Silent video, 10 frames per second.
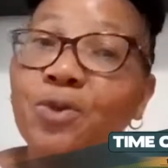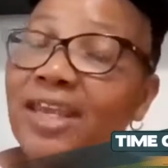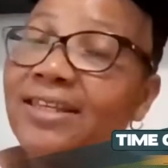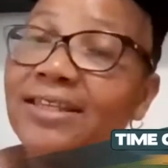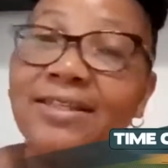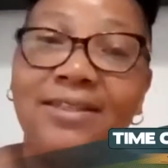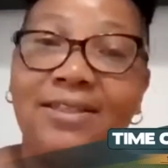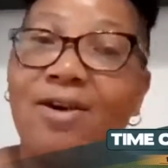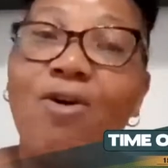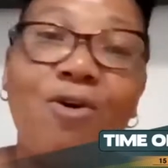edit
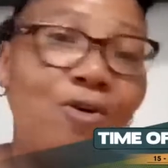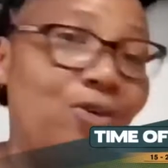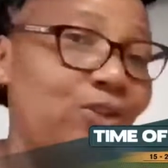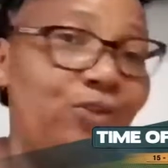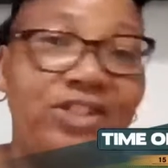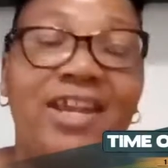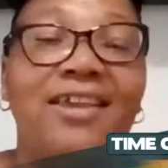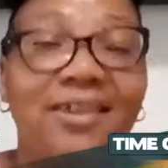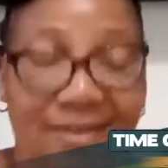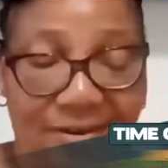or to check.
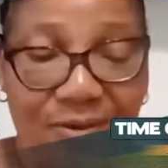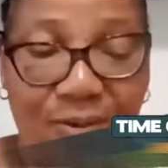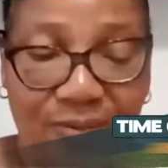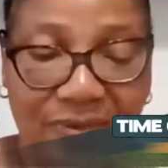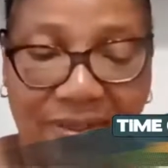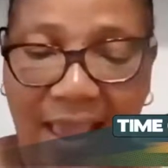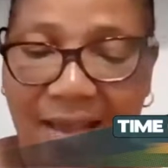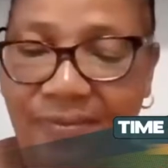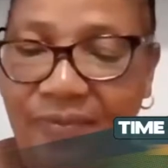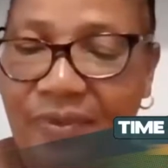Yeah.